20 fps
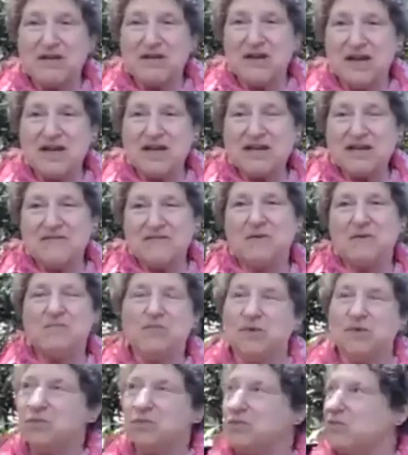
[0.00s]
night, if the
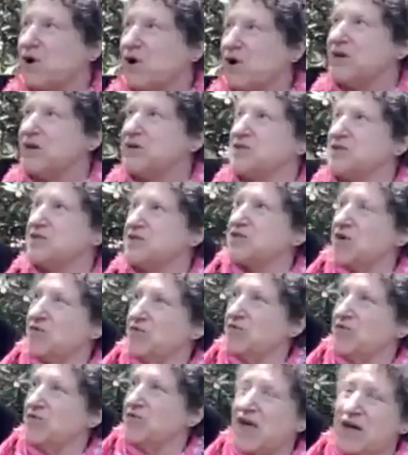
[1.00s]
moon rises
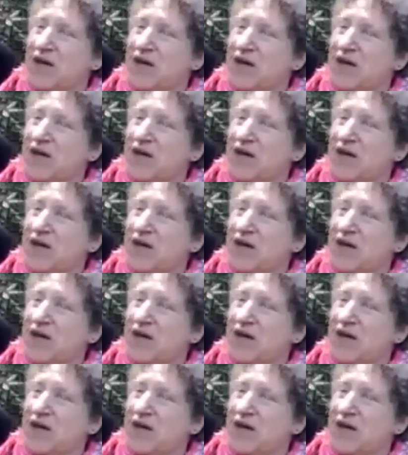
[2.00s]
over that